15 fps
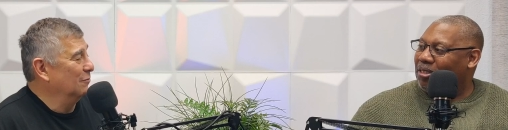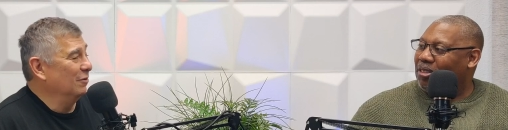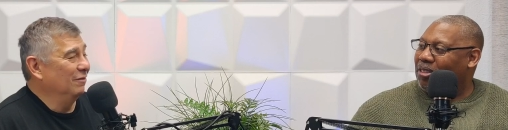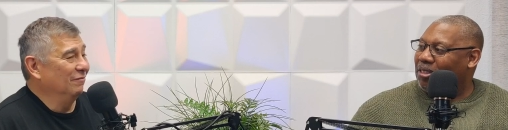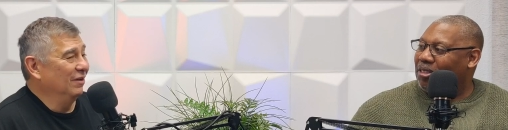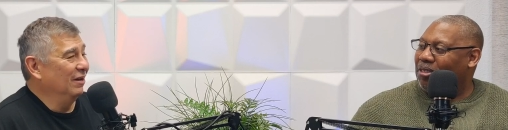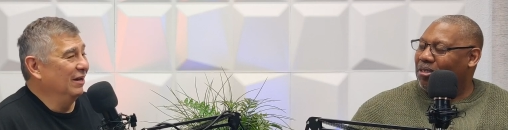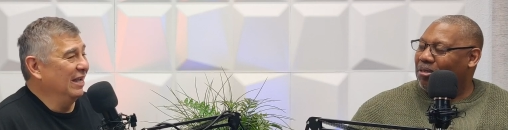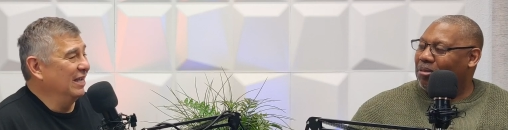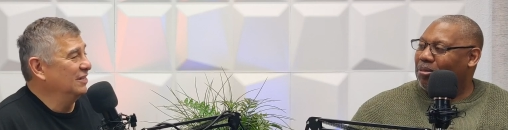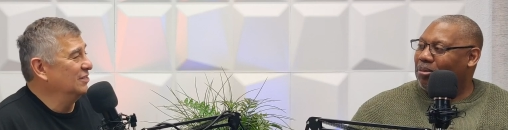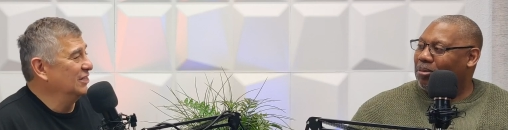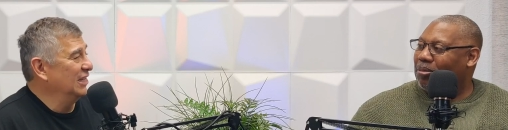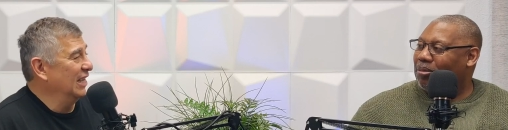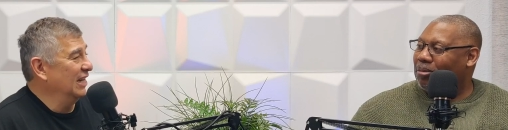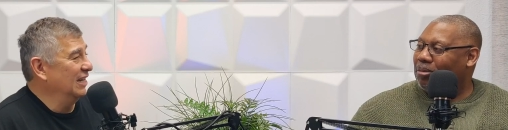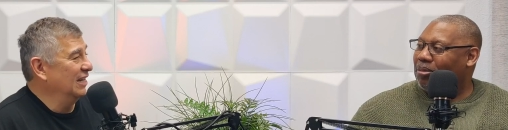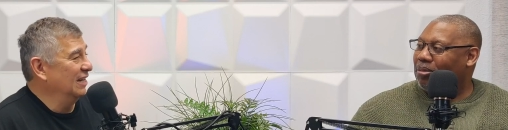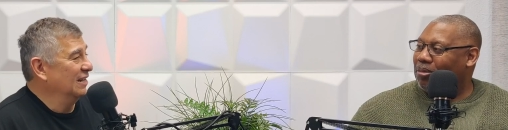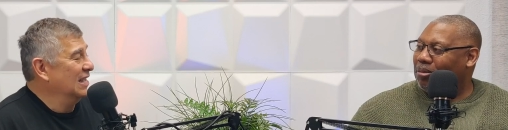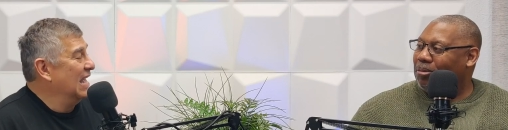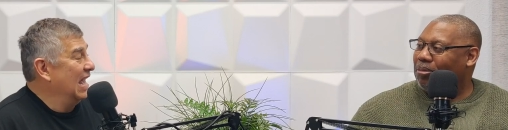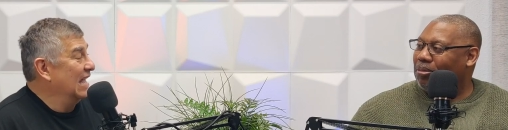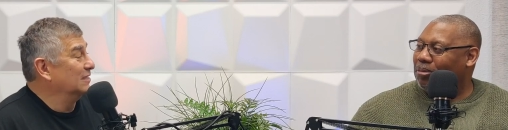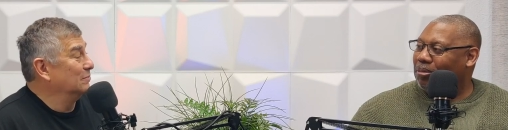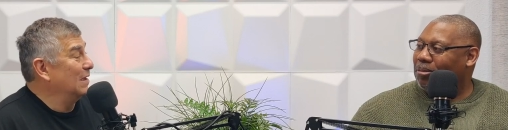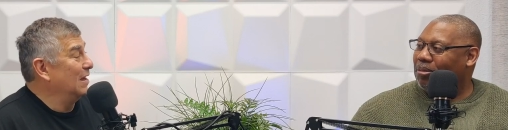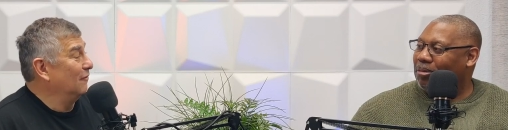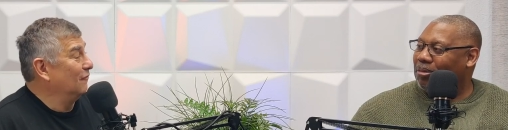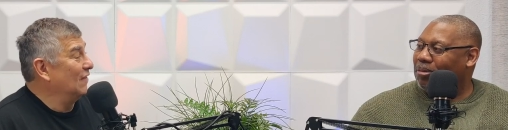Speaker 1: They weren't very educated. Mm -hmm. As
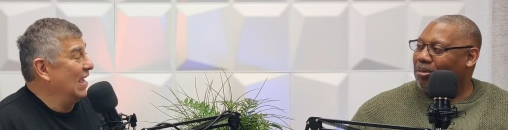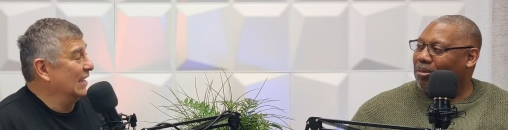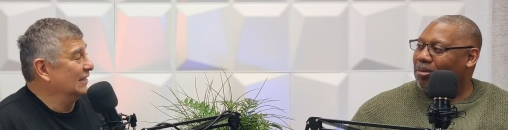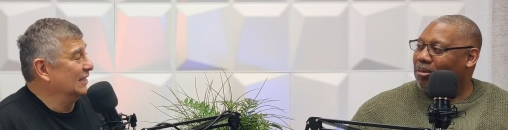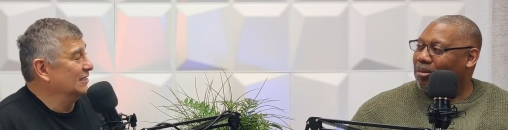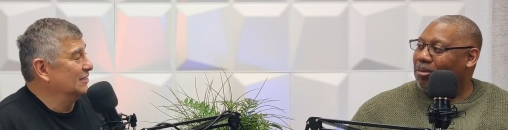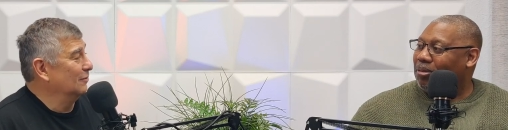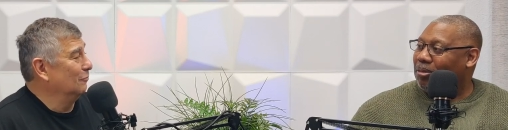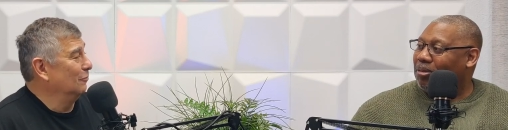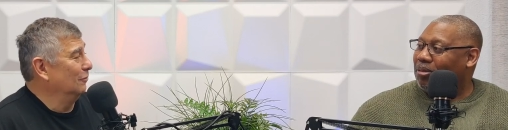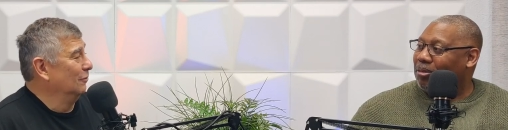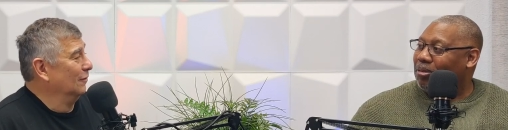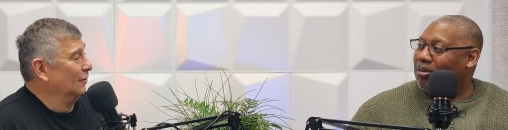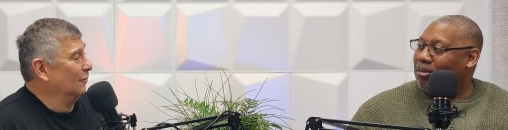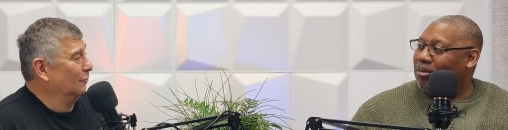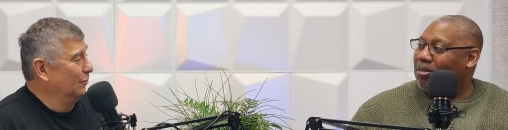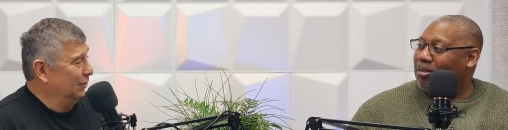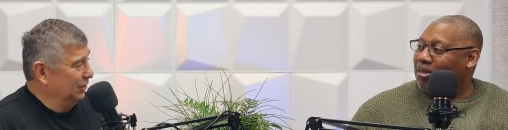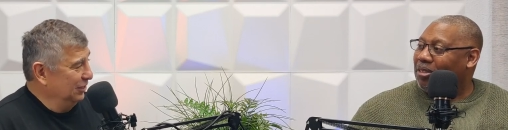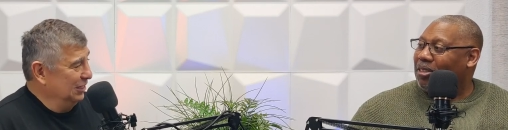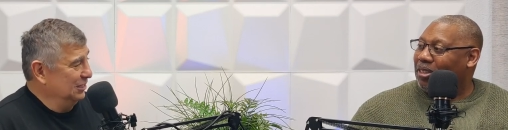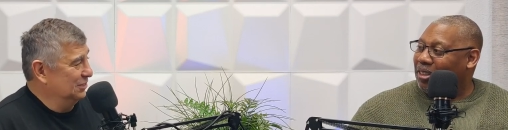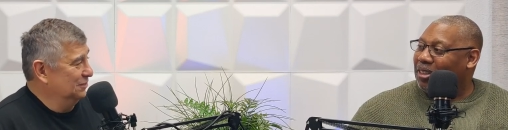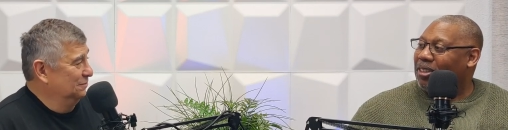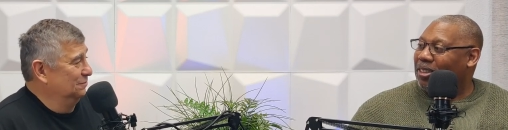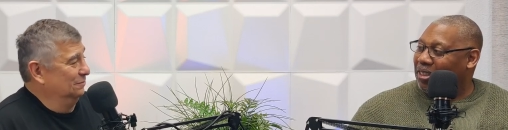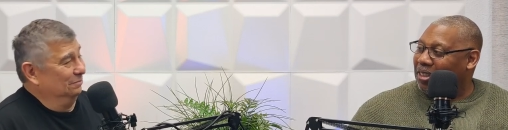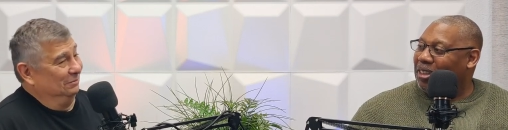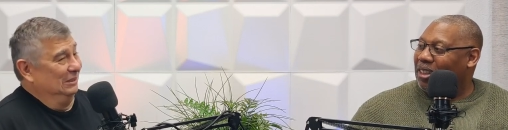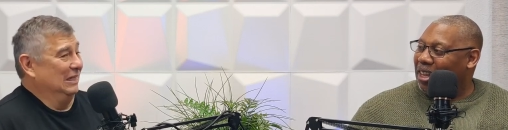a matter of fact, they said, "Where, where did these
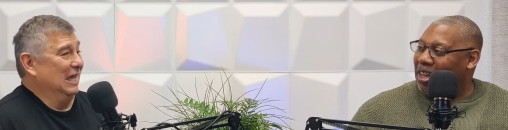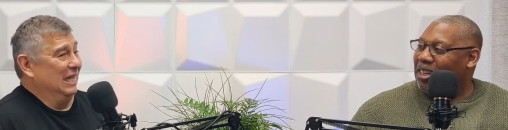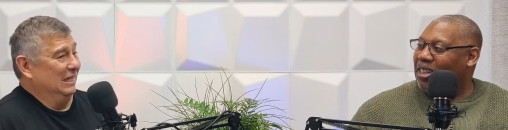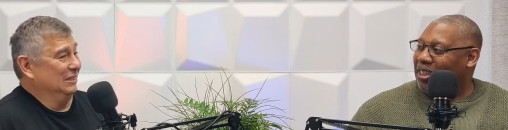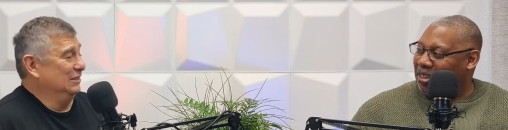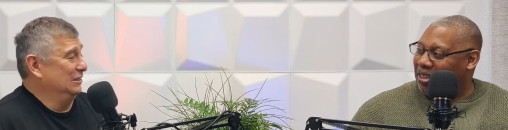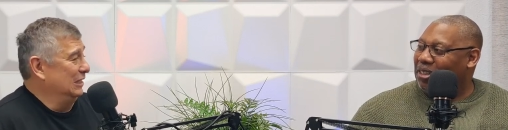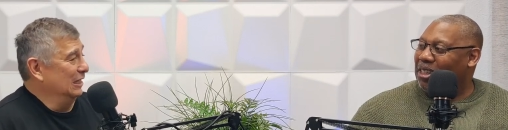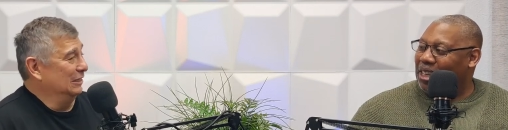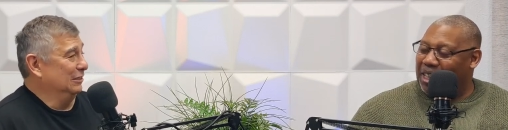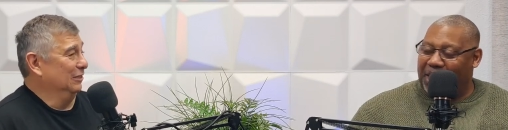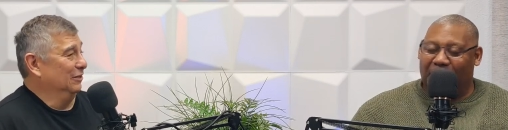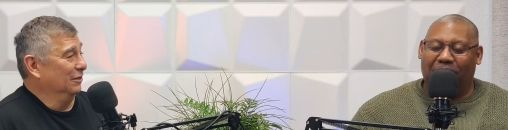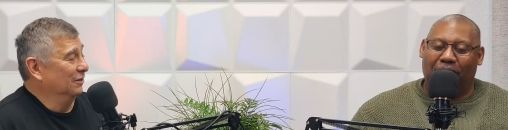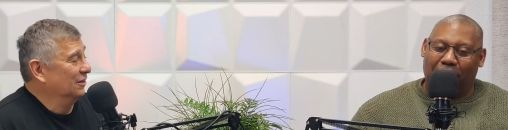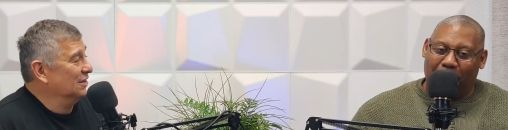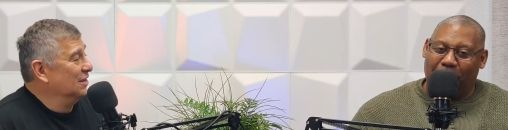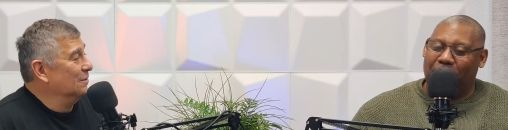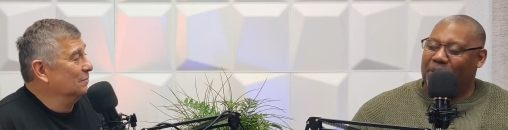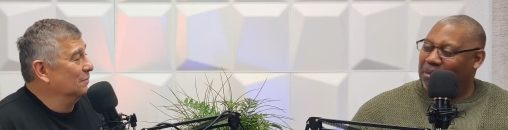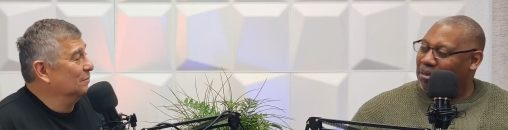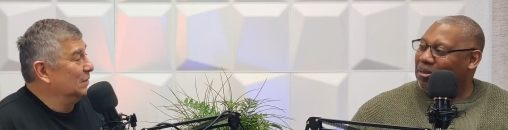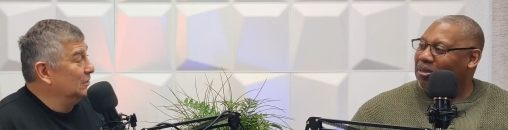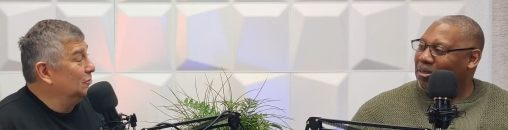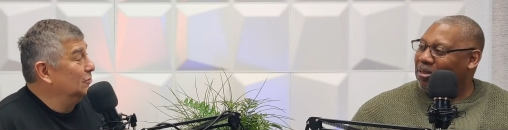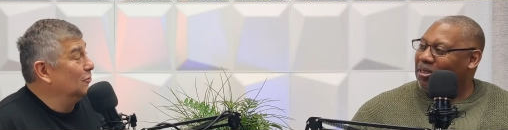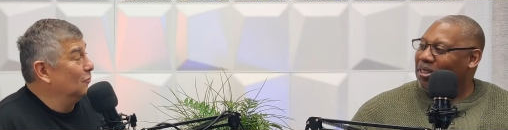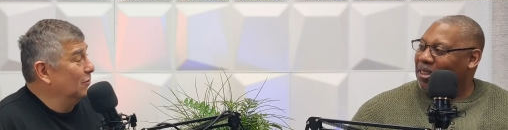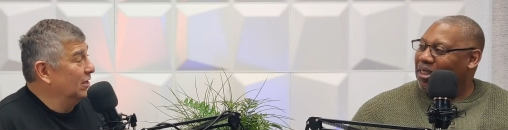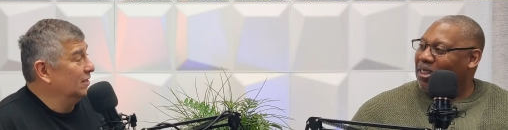guys get yes. their?" But
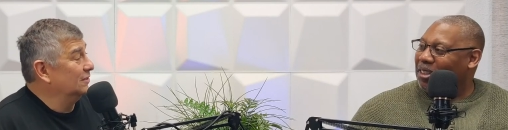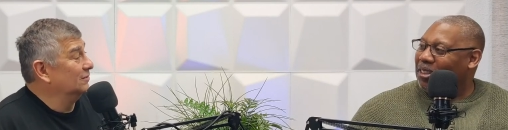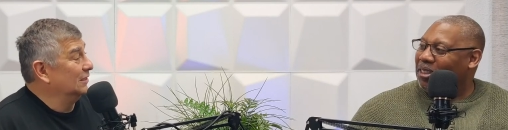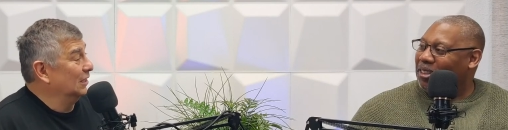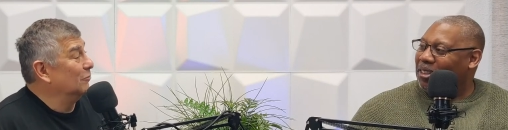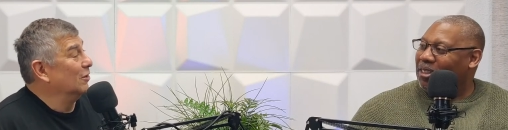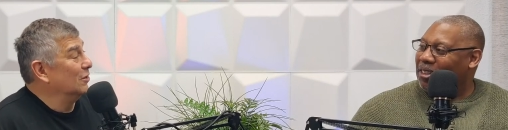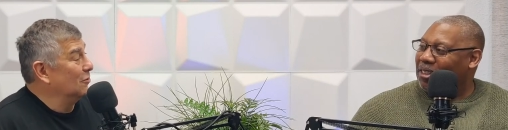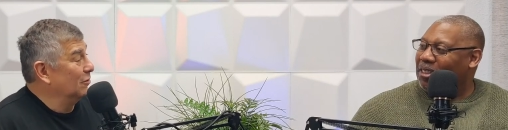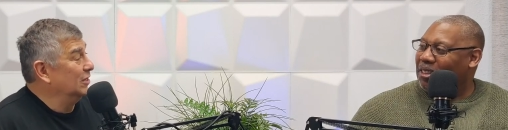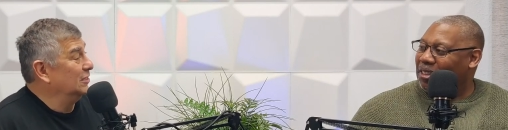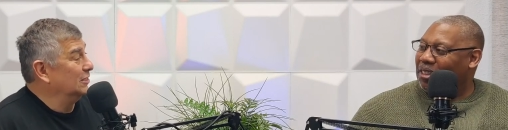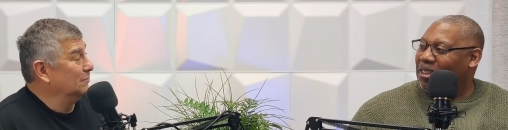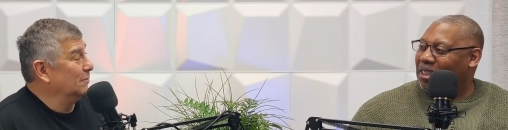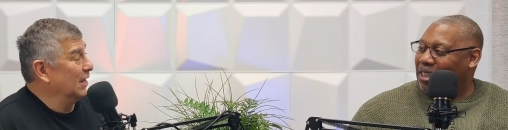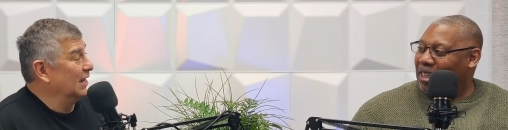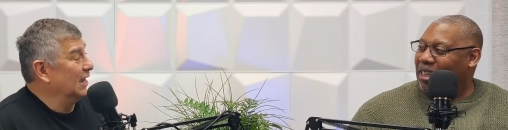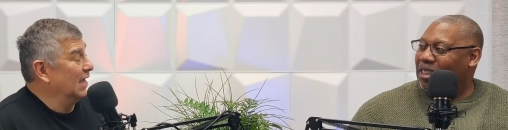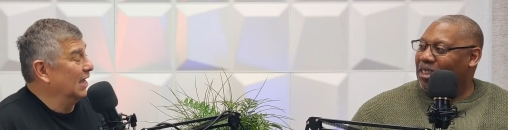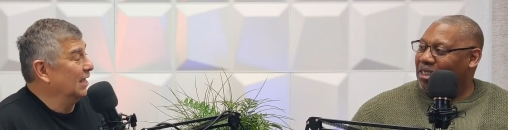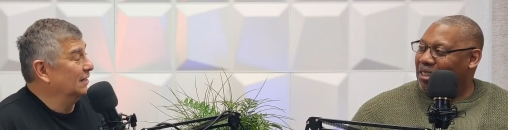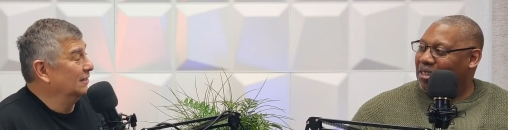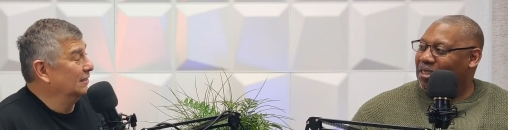you know what? They were anointed by yes. God.